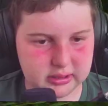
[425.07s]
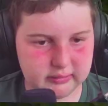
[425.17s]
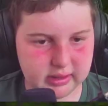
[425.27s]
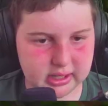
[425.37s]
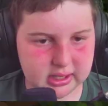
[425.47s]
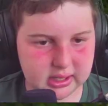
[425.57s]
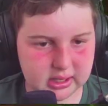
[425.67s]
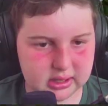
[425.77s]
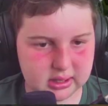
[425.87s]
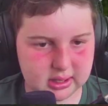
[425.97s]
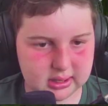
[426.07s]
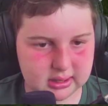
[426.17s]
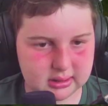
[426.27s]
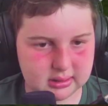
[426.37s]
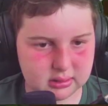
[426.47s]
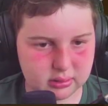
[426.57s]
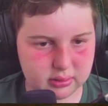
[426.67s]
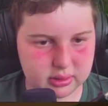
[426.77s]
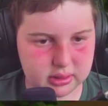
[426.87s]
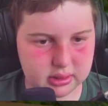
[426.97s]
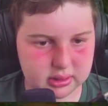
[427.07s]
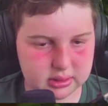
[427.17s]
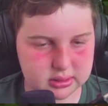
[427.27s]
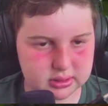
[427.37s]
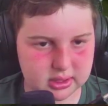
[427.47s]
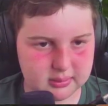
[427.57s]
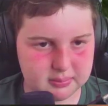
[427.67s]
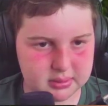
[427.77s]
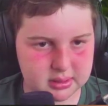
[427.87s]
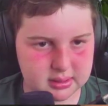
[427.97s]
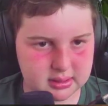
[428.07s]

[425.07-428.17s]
like nuts or chips,